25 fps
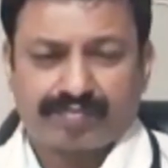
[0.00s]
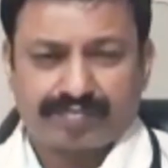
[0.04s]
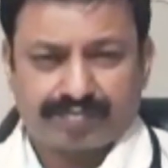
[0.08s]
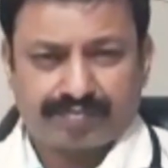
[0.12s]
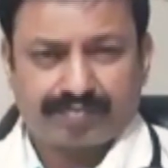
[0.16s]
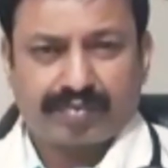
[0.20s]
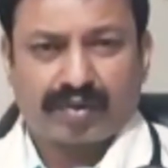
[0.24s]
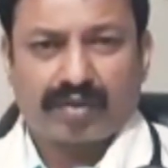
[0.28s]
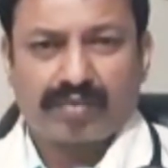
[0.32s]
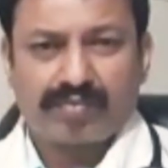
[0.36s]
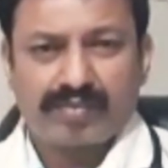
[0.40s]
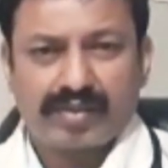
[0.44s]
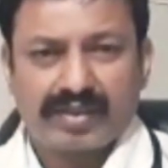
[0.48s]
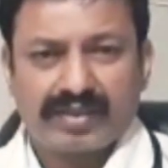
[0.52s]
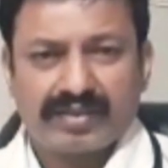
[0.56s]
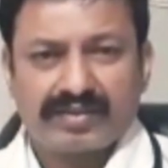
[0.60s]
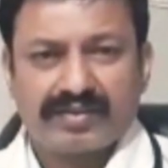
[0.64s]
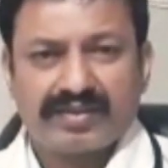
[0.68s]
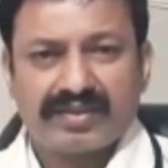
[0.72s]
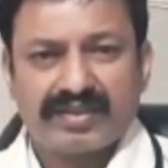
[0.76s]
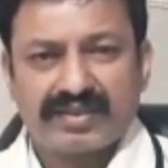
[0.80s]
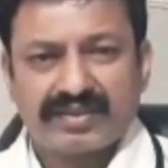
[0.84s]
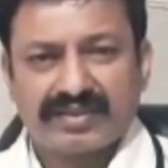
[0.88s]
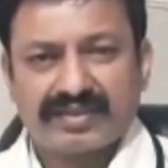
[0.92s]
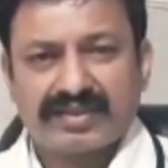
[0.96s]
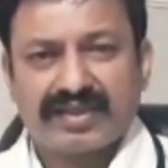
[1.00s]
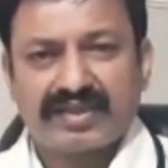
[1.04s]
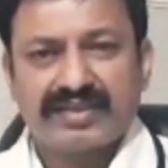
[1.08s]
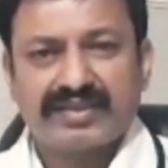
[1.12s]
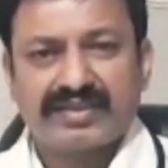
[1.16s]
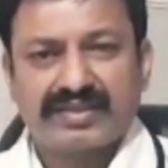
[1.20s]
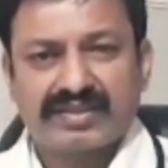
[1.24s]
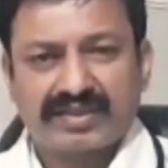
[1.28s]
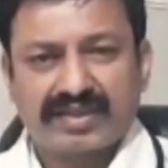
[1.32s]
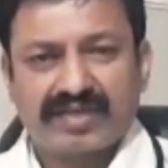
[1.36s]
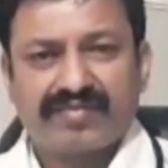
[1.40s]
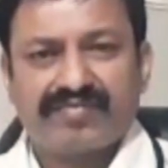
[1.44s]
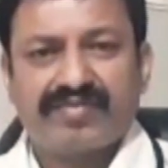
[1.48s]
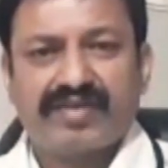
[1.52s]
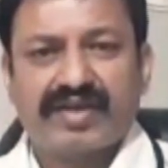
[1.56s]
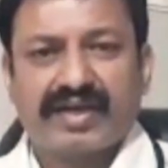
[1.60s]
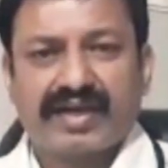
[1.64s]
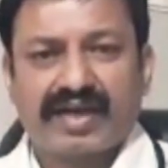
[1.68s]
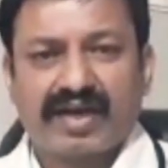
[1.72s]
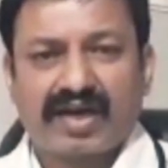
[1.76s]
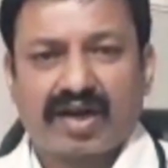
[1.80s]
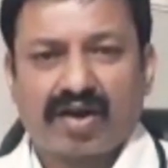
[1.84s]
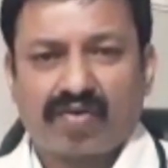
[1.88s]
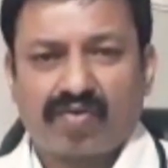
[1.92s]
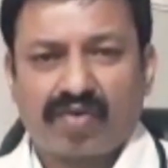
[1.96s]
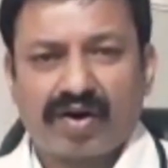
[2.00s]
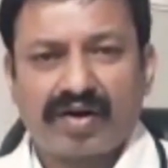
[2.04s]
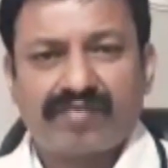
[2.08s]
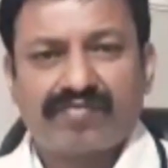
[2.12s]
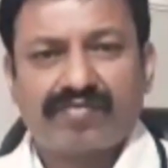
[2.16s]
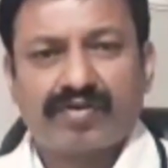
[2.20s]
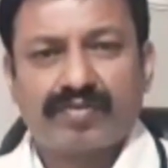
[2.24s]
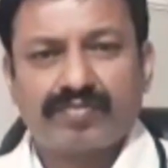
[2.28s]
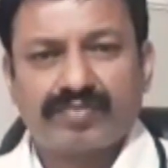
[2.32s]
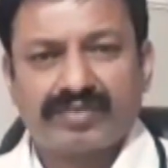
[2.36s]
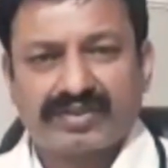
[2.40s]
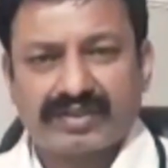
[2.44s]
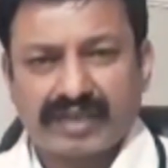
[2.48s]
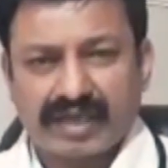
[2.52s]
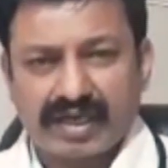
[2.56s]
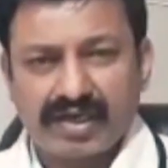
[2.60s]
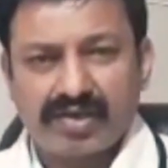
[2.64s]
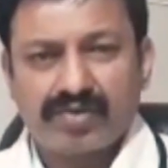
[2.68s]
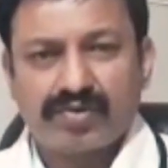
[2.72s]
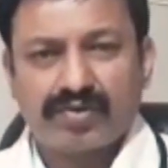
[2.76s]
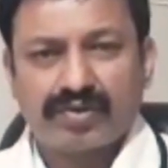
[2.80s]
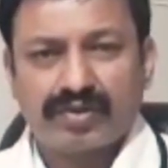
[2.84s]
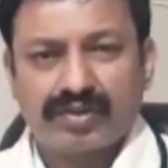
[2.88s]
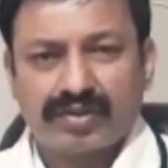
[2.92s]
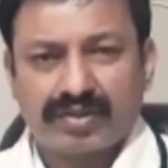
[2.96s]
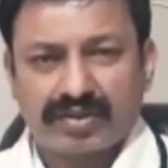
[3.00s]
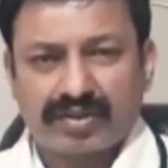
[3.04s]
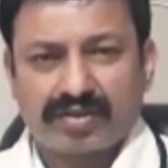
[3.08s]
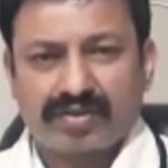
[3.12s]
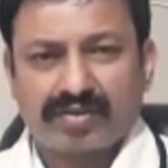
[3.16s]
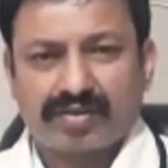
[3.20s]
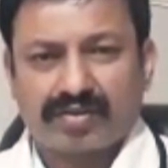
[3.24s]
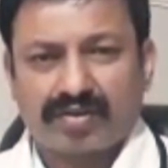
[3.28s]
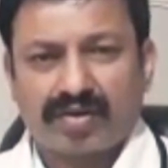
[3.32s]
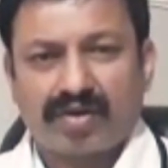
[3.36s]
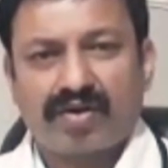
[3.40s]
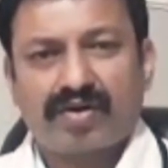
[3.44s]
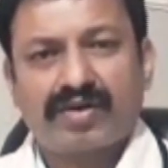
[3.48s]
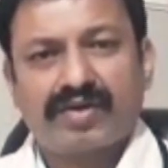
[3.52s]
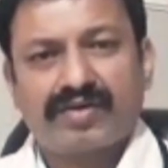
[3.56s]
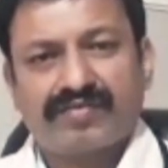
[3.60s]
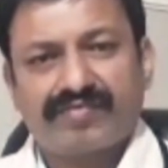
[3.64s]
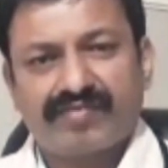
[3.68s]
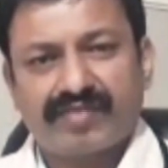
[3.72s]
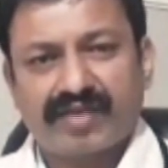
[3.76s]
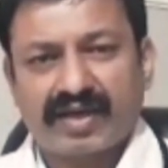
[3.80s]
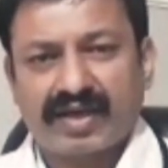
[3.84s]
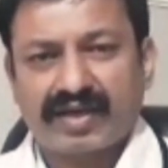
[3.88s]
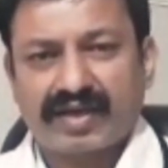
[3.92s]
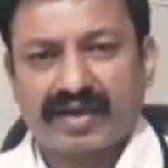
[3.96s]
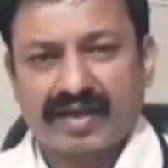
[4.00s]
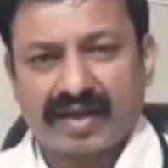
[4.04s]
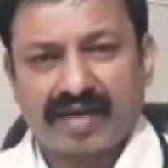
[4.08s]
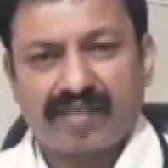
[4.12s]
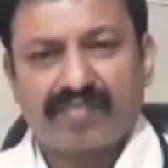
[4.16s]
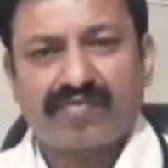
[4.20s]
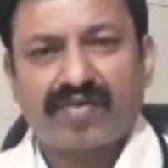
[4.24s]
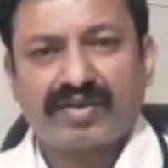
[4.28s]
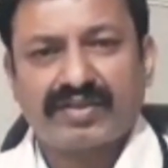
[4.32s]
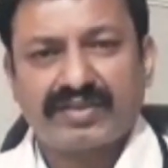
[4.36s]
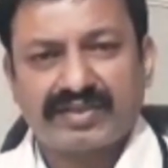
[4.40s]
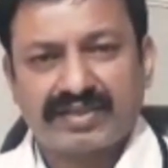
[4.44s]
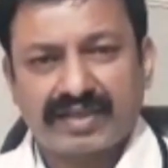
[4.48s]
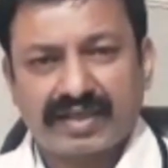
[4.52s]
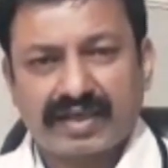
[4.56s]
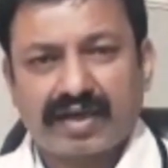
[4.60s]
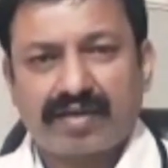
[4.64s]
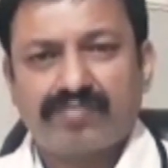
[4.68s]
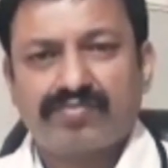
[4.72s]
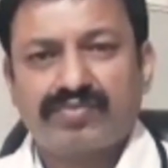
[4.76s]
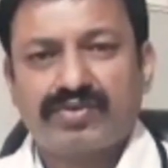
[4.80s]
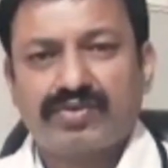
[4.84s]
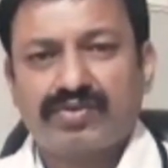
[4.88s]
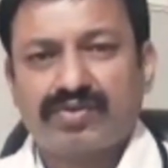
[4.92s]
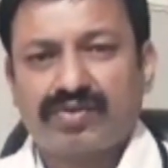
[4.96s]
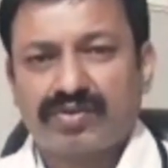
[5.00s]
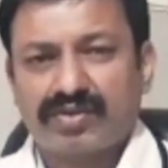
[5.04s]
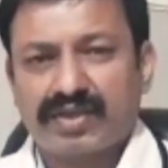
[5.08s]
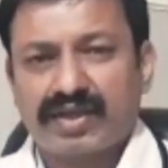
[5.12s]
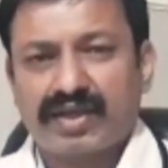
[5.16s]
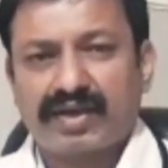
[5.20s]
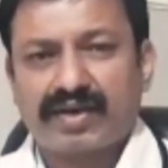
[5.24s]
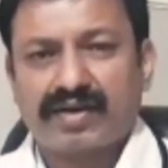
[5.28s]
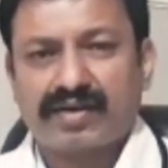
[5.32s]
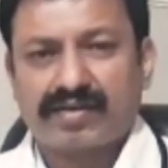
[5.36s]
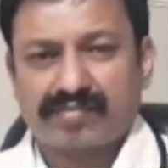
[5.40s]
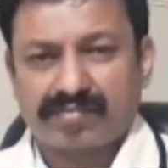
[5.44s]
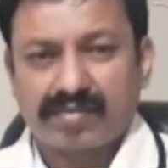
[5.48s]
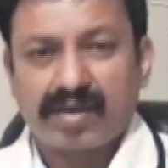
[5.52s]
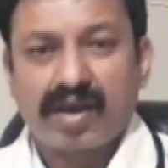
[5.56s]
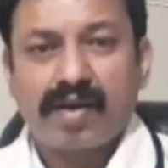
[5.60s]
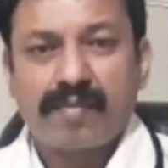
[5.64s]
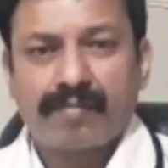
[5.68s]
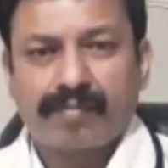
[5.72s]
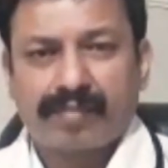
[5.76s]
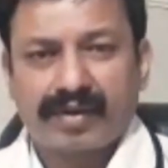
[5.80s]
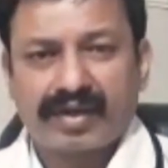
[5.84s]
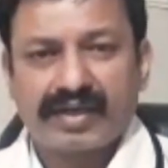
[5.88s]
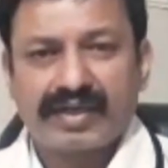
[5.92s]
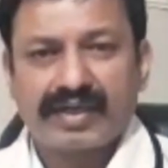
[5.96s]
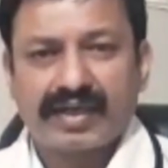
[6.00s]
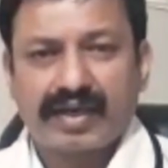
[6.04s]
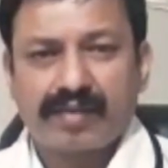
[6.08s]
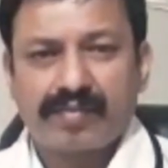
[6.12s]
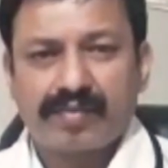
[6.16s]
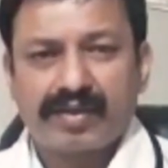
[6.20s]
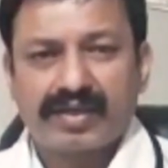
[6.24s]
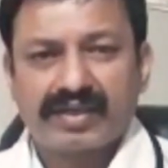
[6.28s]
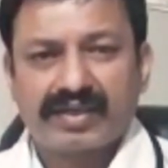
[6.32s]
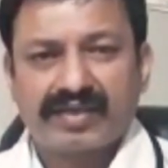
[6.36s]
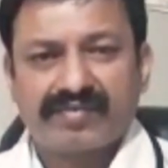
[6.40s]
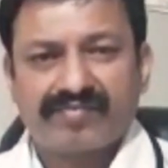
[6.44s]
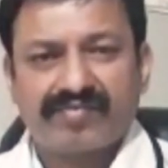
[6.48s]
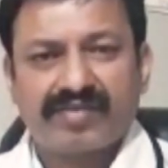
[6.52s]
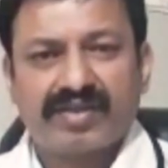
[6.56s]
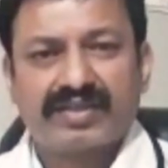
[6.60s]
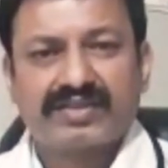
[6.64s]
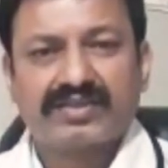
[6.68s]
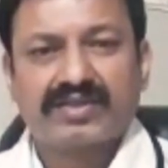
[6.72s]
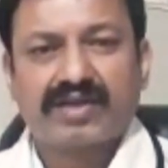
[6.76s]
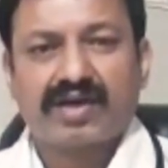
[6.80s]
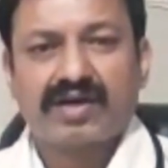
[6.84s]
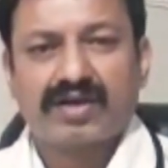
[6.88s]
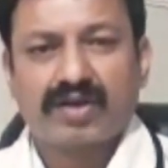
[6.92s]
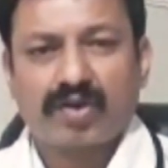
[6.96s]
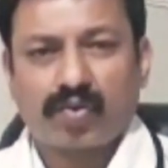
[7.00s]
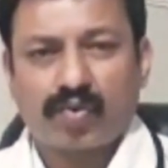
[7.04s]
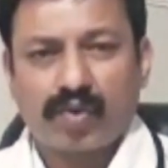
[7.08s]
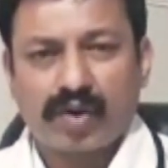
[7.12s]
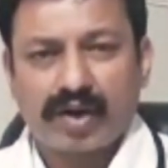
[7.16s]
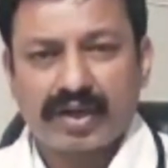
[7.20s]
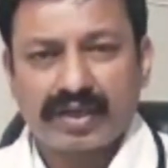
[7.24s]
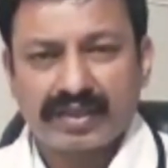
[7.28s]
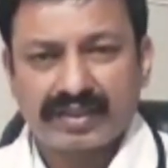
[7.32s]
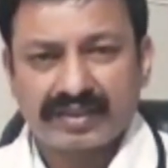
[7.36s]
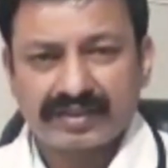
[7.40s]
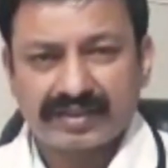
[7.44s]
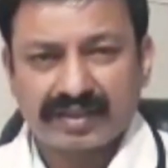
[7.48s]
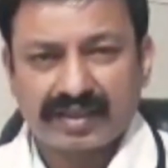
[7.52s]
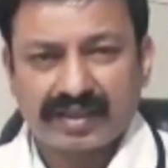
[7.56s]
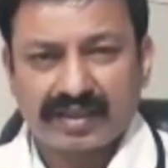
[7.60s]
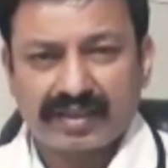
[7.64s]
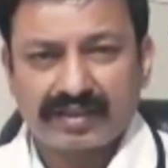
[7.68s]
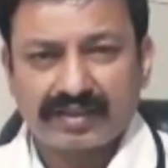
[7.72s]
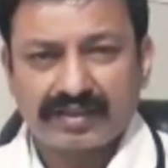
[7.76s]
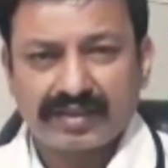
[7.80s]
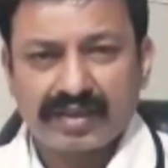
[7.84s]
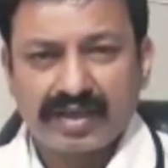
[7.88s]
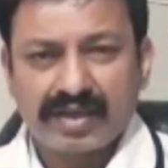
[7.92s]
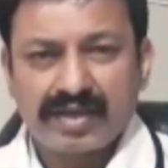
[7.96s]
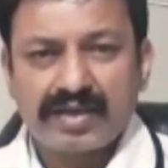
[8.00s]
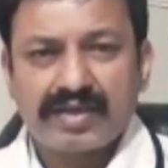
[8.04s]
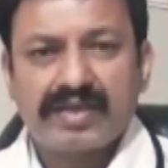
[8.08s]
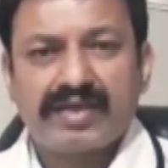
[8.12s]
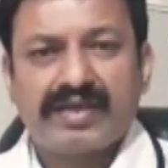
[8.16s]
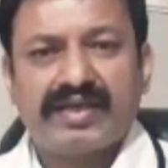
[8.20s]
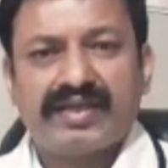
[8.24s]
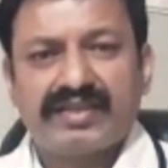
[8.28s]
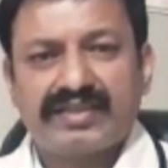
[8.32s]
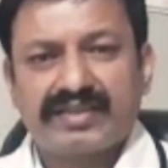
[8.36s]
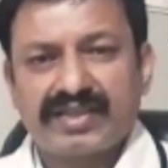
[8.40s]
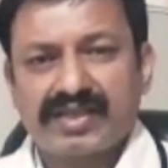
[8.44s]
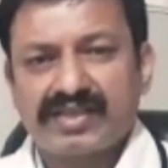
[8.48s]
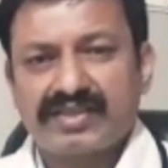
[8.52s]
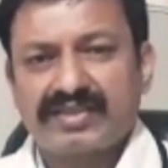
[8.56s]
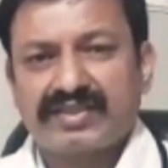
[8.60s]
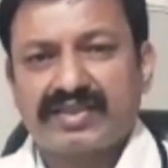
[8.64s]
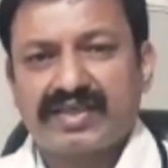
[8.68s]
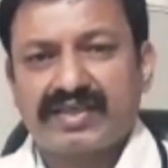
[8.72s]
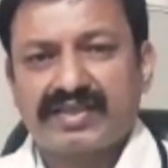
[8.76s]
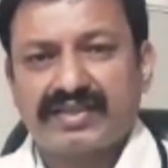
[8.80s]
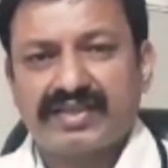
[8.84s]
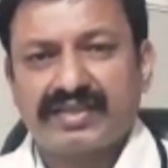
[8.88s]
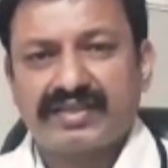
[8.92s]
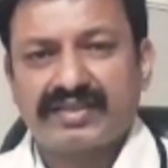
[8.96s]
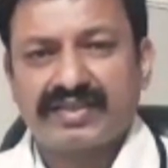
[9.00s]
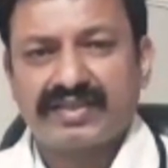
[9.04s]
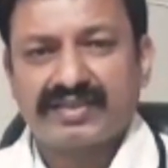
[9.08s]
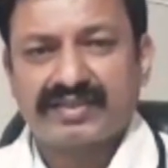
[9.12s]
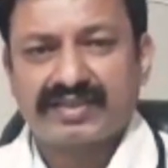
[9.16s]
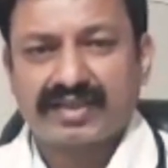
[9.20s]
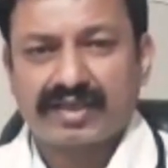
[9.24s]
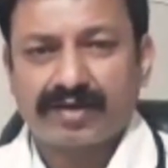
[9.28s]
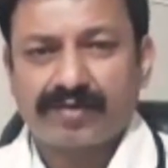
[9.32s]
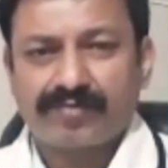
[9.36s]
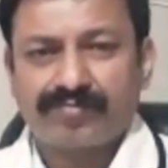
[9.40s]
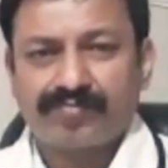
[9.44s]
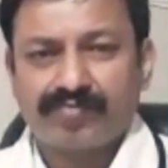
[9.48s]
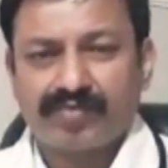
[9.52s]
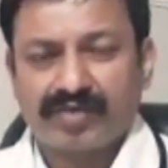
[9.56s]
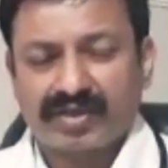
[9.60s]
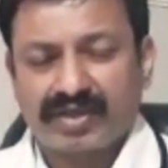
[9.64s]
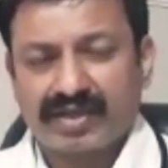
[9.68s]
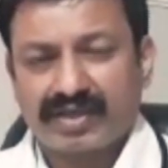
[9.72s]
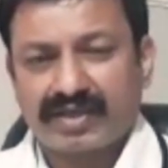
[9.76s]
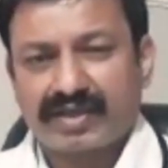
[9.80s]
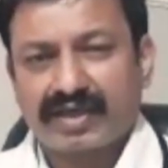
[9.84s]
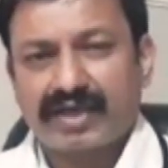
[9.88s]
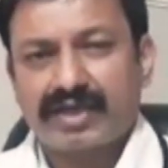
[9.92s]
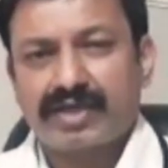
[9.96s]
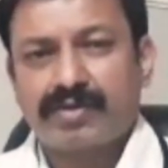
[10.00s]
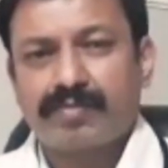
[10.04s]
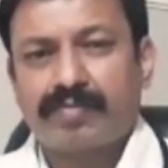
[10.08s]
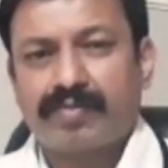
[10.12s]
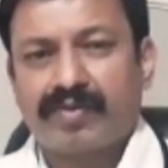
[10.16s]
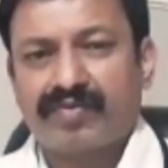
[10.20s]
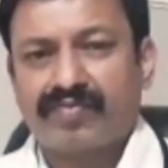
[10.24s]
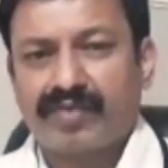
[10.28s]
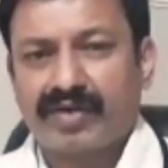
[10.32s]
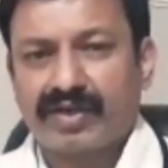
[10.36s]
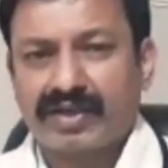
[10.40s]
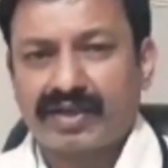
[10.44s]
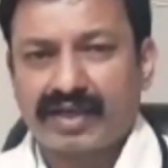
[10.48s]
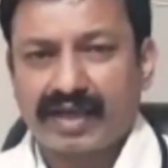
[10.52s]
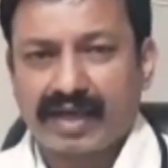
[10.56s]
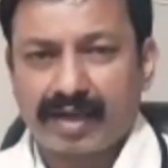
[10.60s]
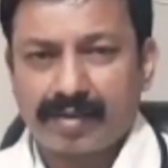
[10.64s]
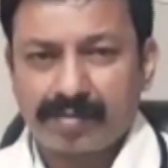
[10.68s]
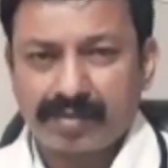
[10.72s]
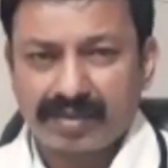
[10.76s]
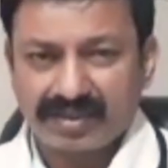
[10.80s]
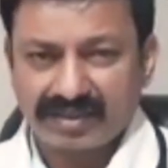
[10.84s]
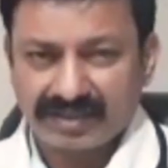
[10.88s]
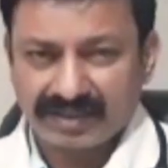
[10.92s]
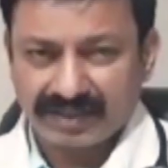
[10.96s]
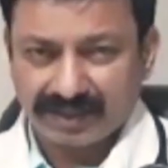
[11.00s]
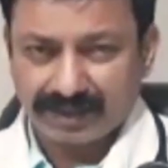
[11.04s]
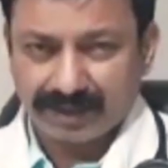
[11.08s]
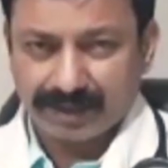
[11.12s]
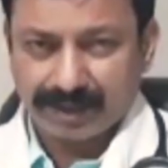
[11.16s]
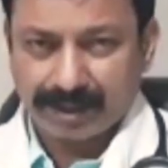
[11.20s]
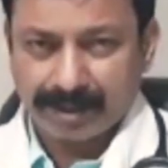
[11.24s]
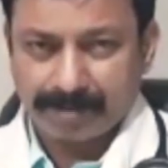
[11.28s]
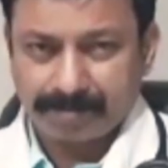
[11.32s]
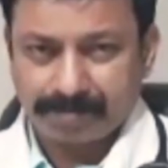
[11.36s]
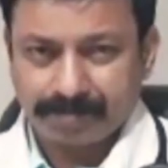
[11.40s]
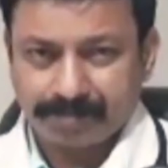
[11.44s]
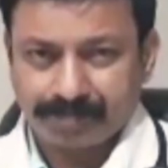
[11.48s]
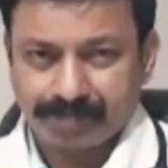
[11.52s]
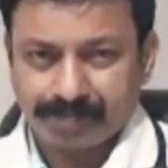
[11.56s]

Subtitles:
Probably these things, if they can avoid from childhood, or if they can, once they come to know they are pre-diabetic, if they start avoiding that initial stages itself, you can try to prevent diabetes in them.